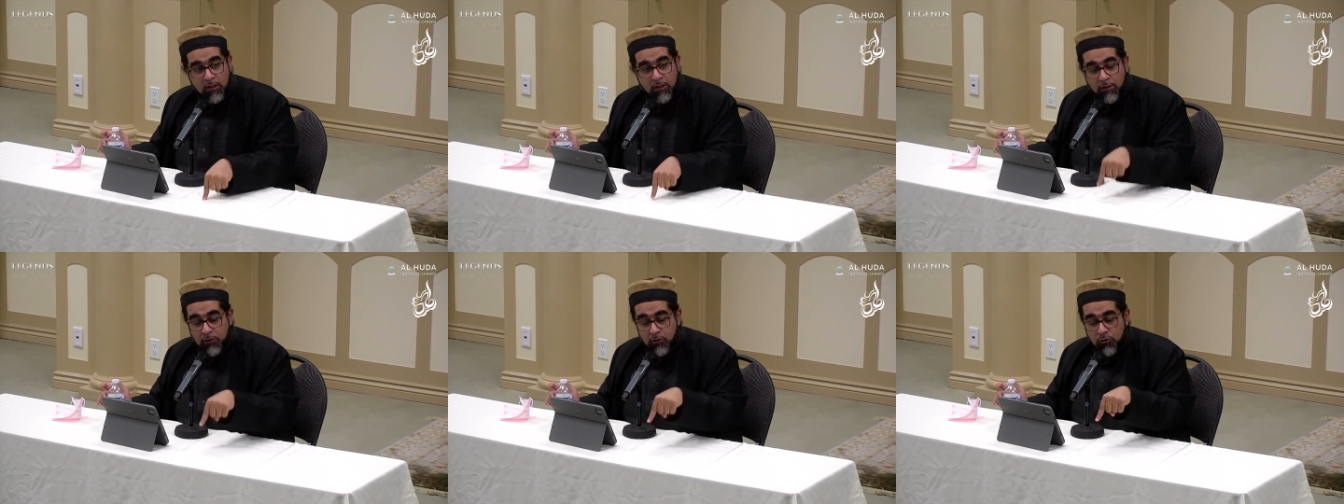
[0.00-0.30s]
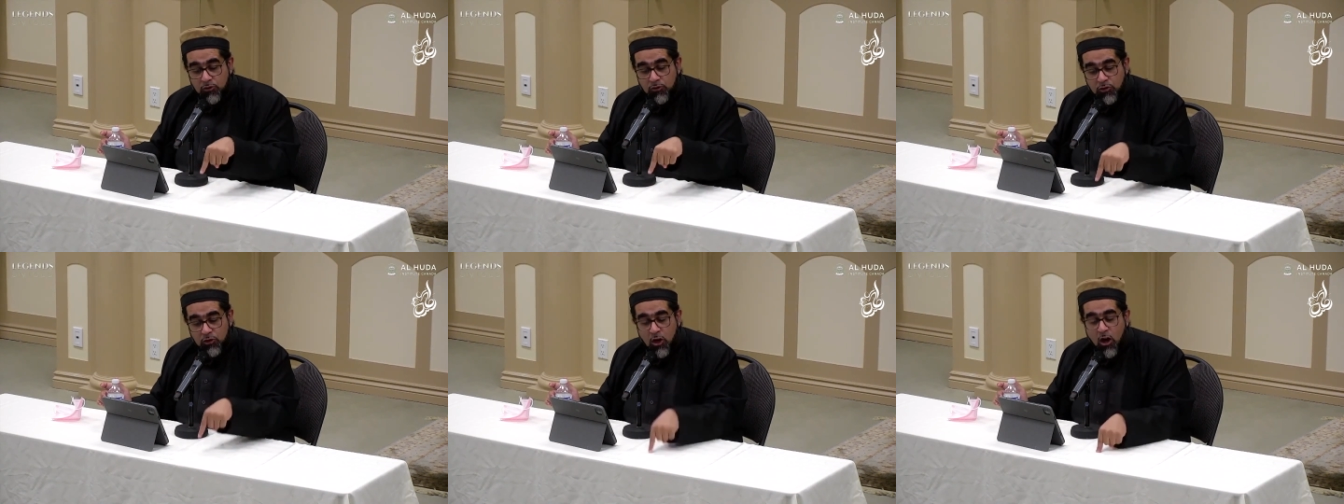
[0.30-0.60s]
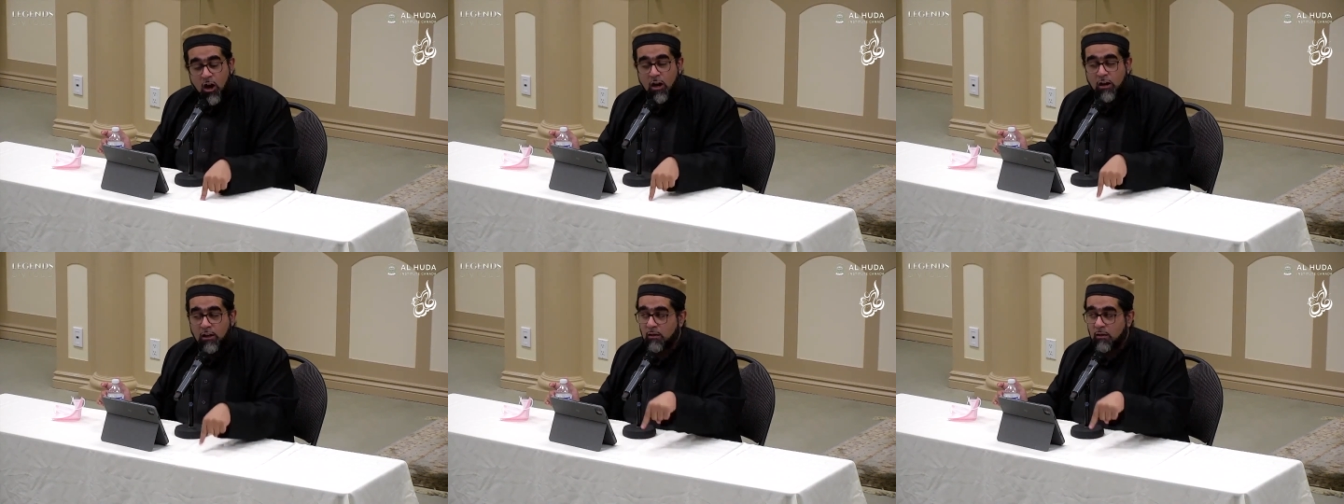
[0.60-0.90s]
to
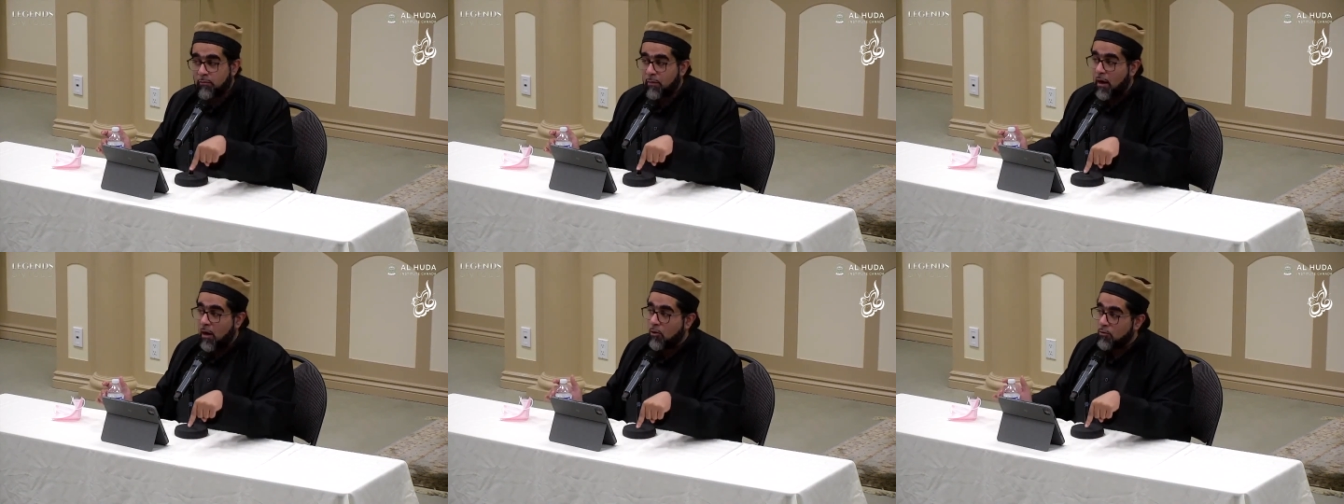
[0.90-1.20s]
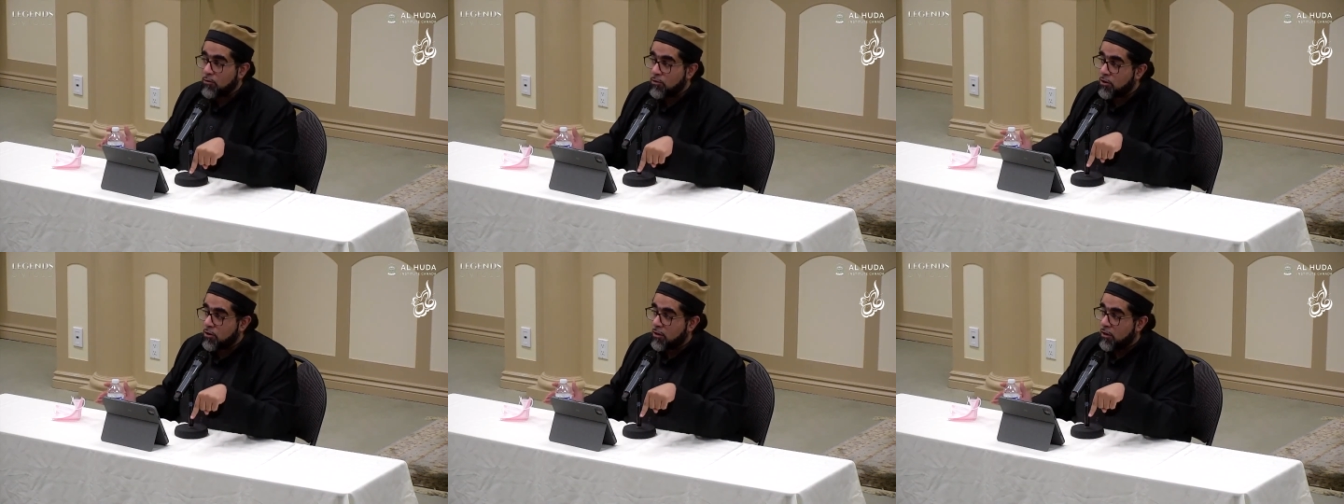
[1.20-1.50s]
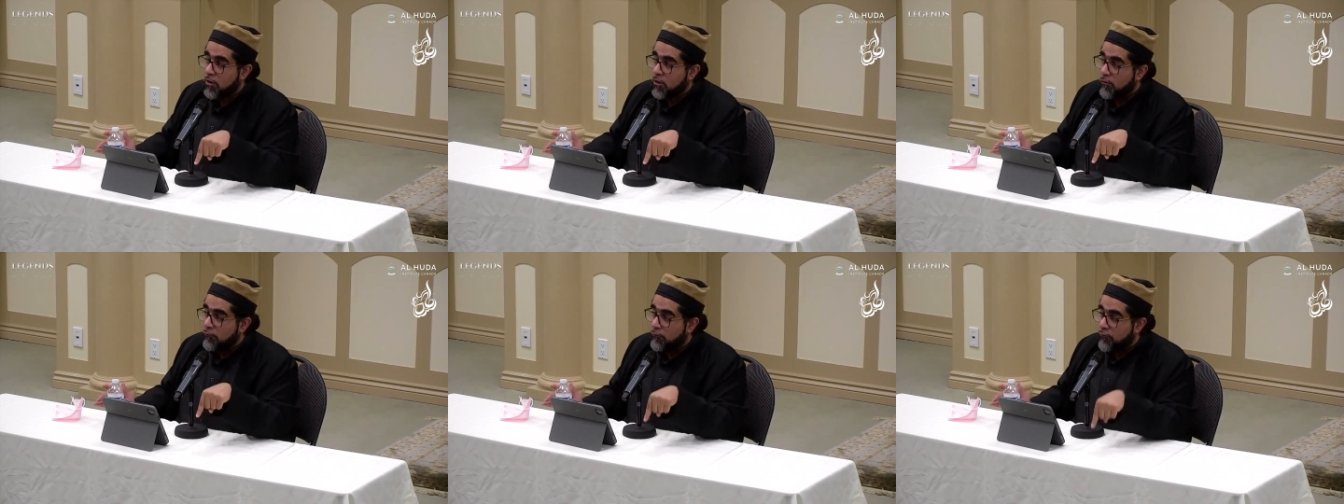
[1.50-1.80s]
talk about
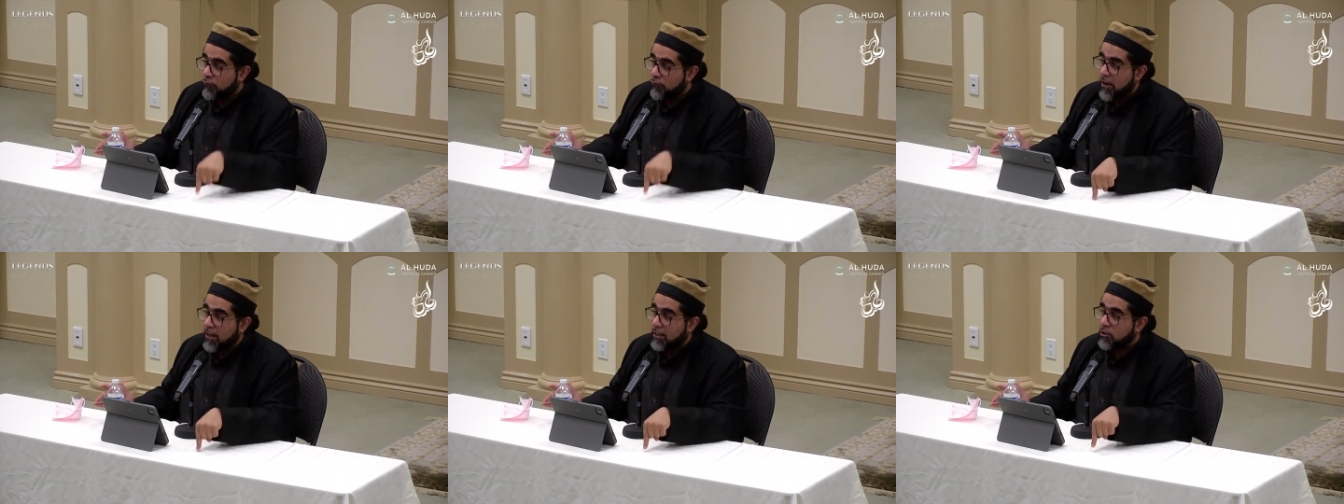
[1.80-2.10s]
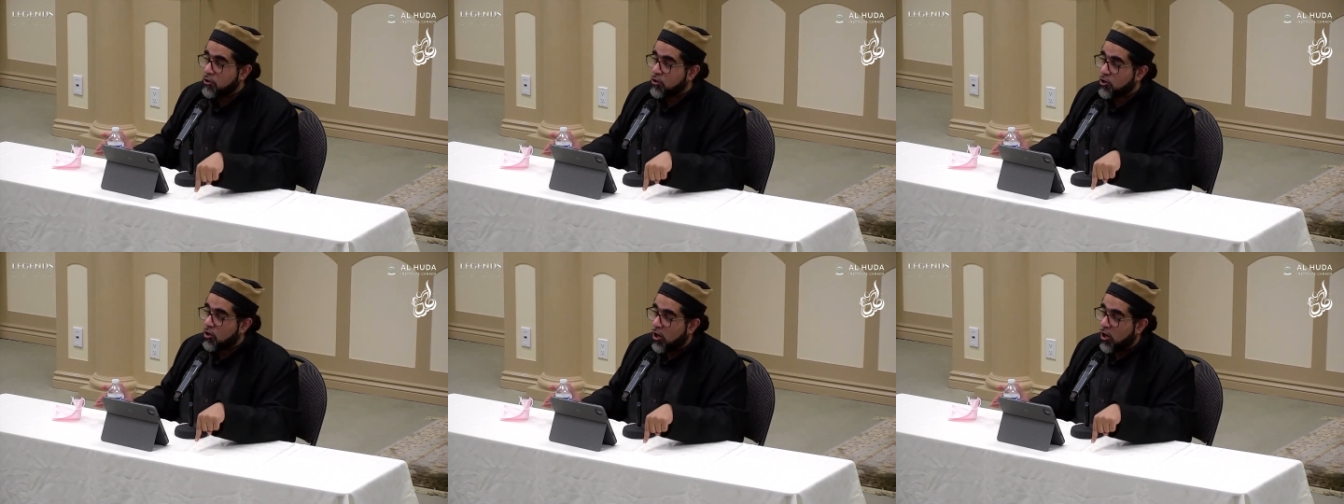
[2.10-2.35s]
French